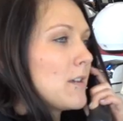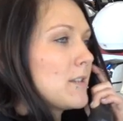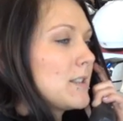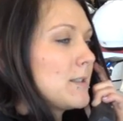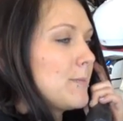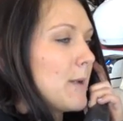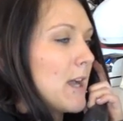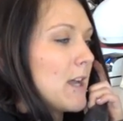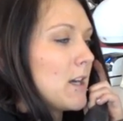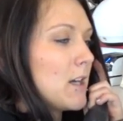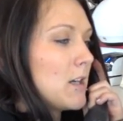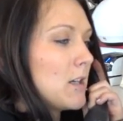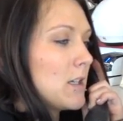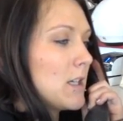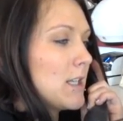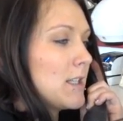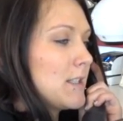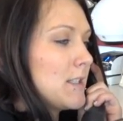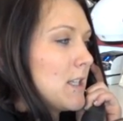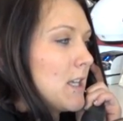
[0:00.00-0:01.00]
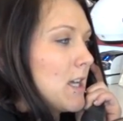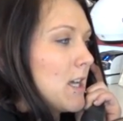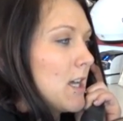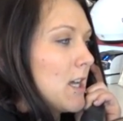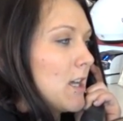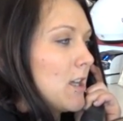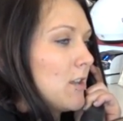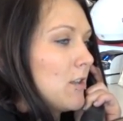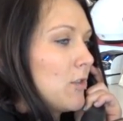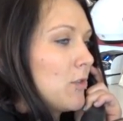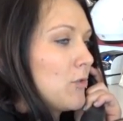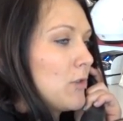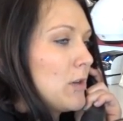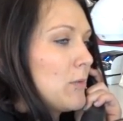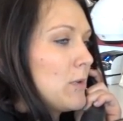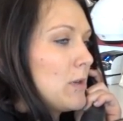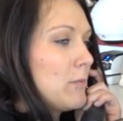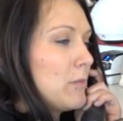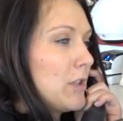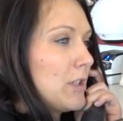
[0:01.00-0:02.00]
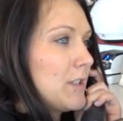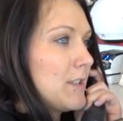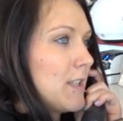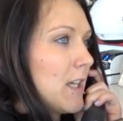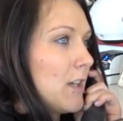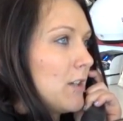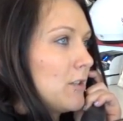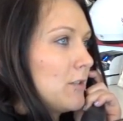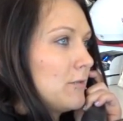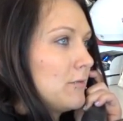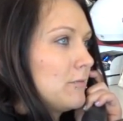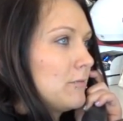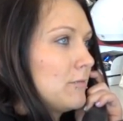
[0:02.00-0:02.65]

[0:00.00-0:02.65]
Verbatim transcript: A Spyder? It's a 3-wheel motorcycle.